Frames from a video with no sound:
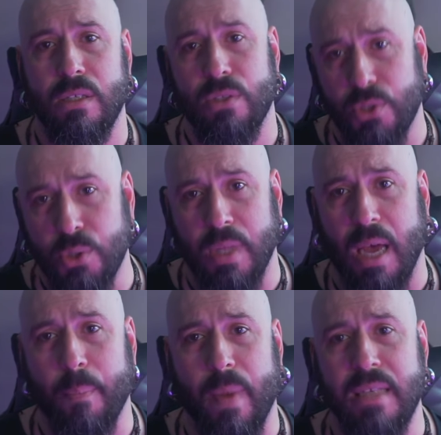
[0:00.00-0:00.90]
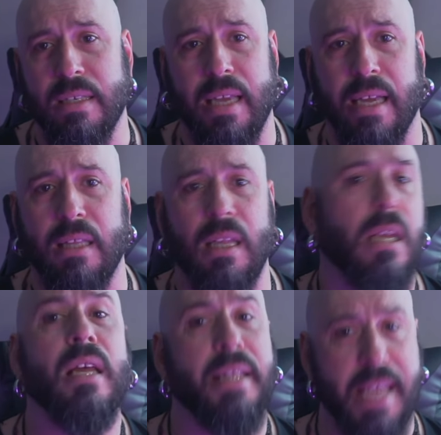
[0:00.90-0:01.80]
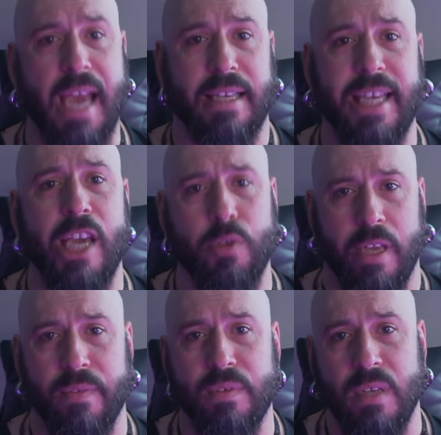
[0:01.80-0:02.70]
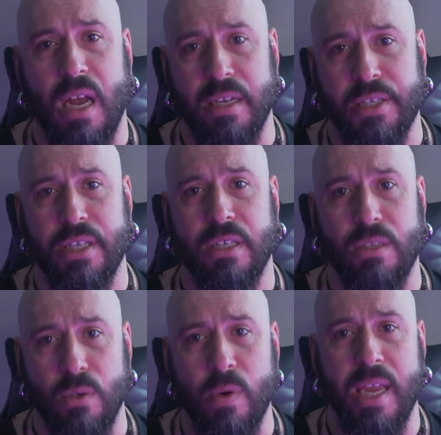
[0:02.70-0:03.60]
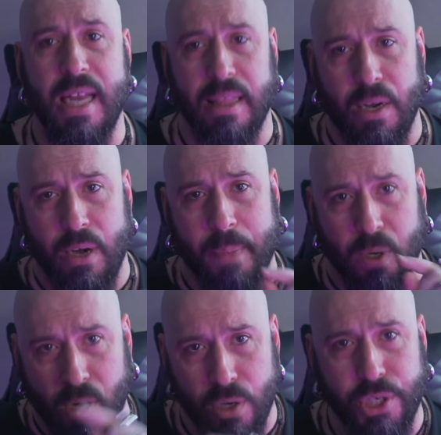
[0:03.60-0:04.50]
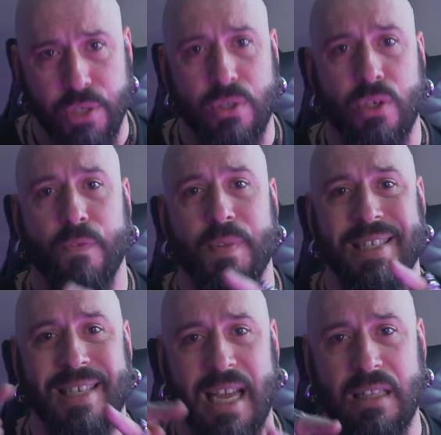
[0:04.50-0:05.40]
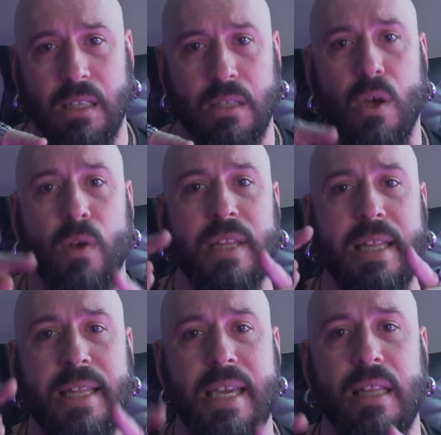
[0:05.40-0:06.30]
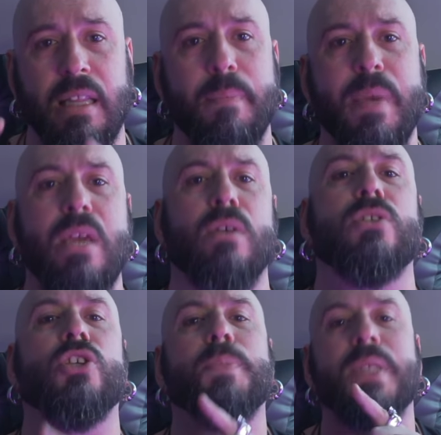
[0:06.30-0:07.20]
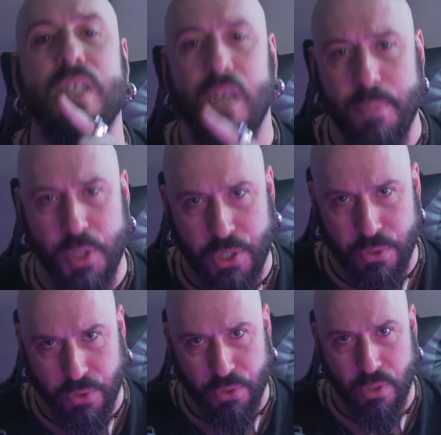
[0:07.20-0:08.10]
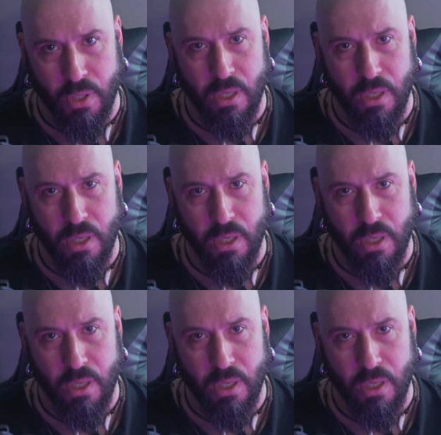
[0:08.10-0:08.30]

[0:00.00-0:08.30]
stood up and said, "The executives are just looking at the repercussions of this scandal on the D&D Beyond subscriptions.